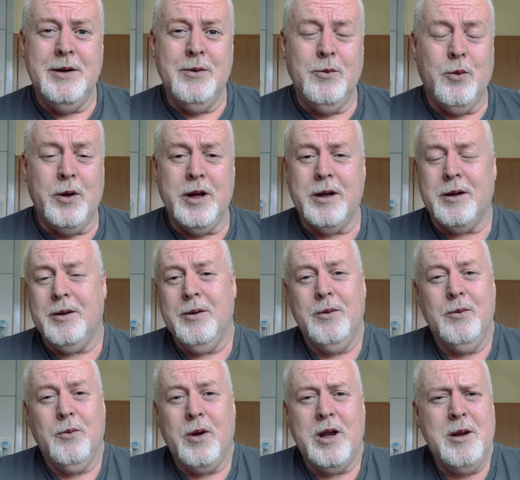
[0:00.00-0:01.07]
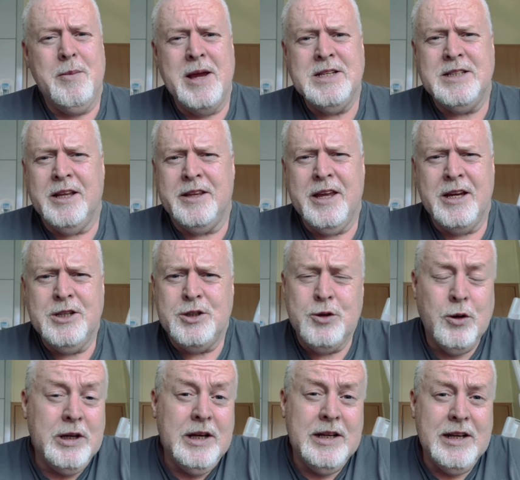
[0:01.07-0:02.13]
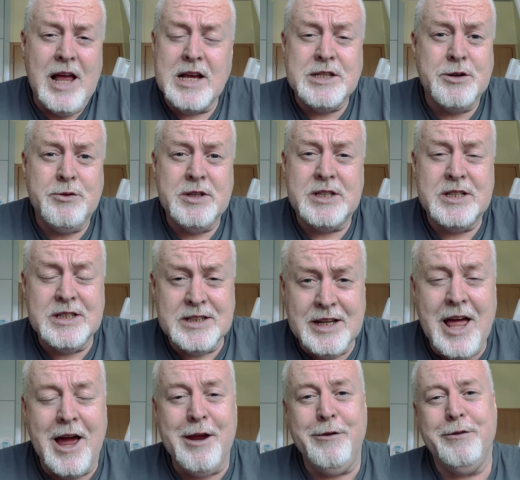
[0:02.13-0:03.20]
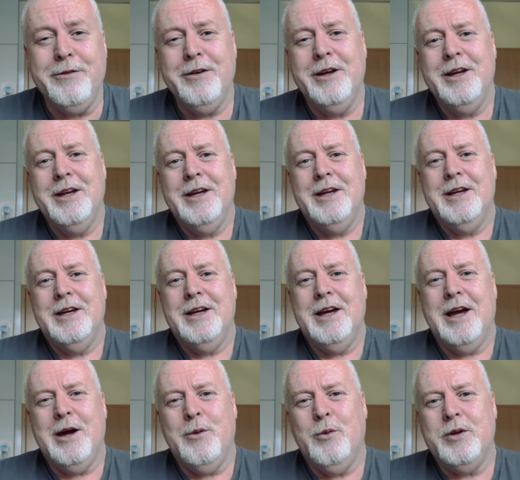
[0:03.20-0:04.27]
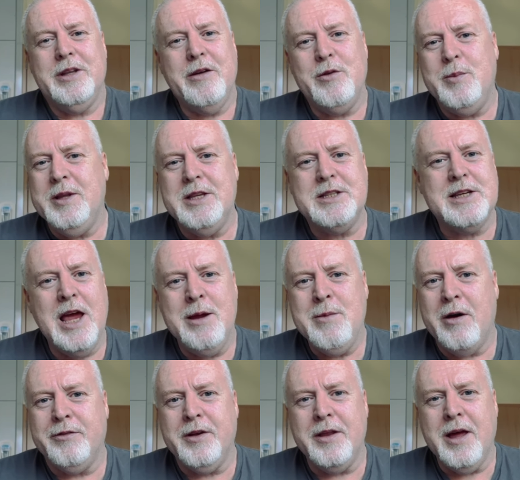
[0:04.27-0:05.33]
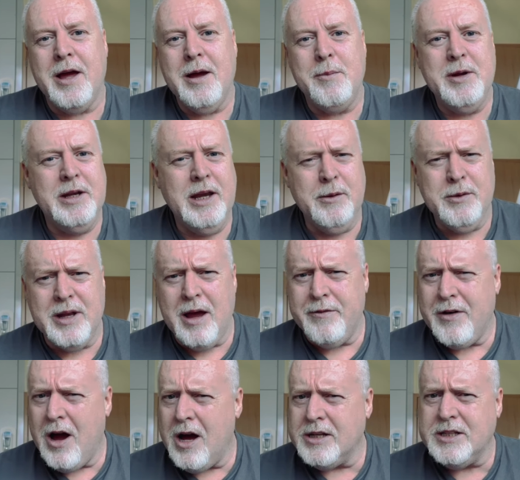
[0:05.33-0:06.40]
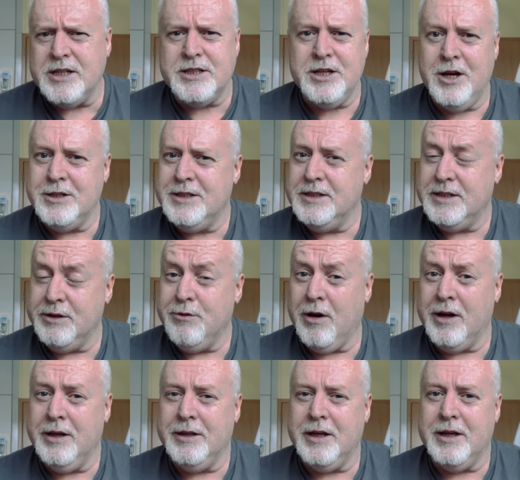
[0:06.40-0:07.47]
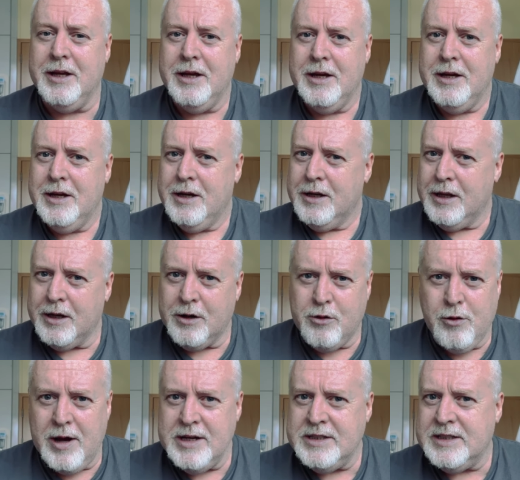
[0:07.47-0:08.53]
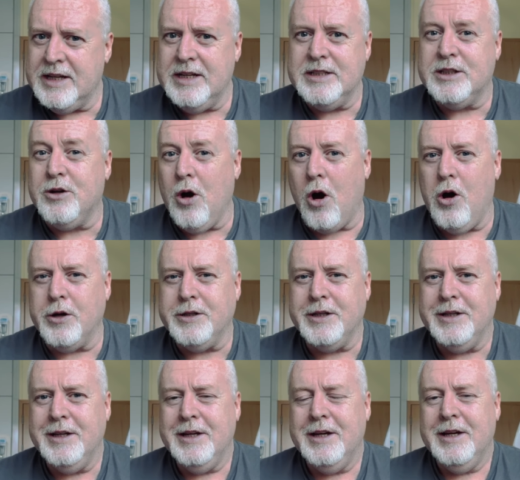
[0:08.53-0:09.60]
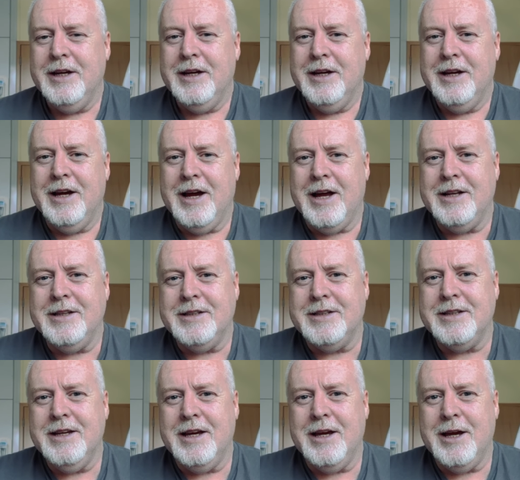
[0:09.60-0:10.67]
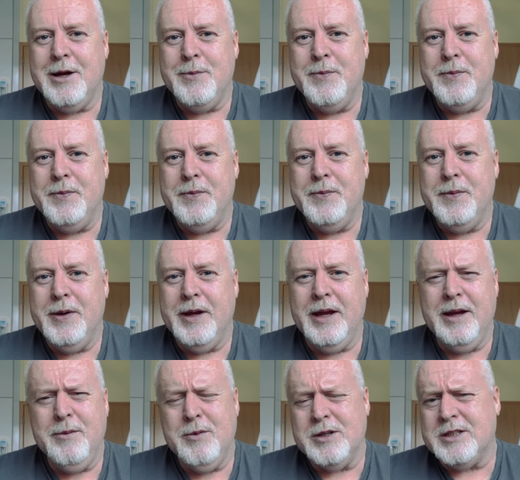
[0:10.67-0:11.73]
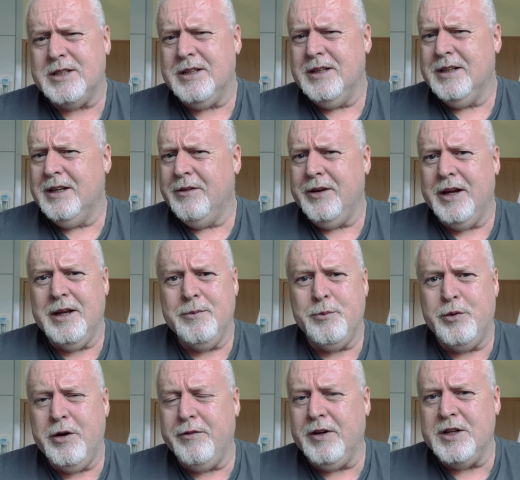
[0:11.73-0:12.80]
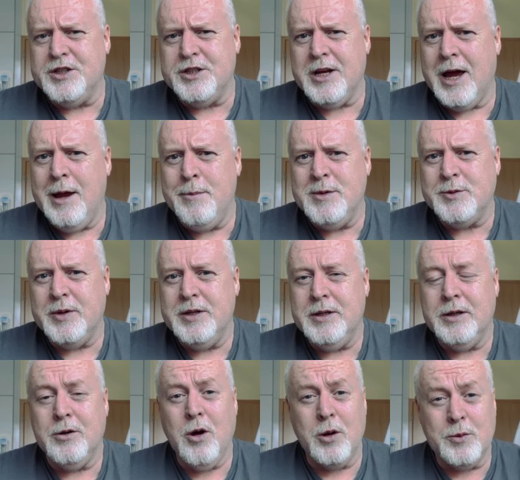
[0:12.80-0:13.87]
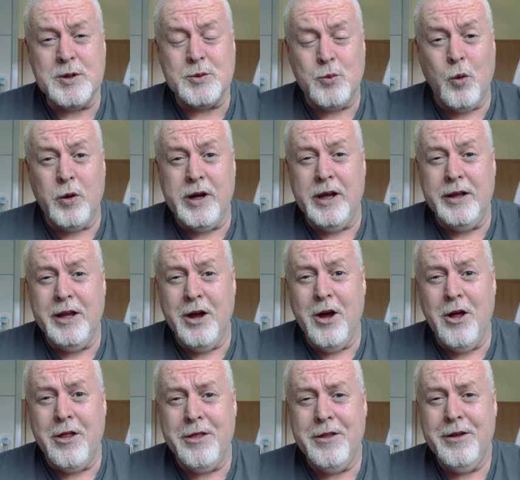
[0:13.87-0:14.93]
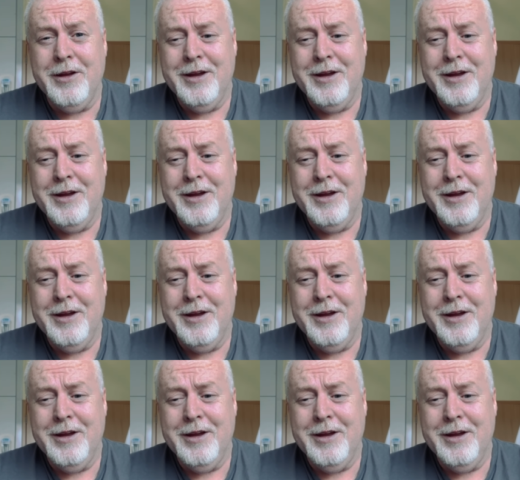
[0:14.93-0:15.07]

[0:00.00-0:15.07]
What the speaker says: What an amazing thing. Surely Lazarus's life would never be the same after that. I mean, he would have utter certainty, right, that Christ is God. And he was living in privileged times when God was walking the earth.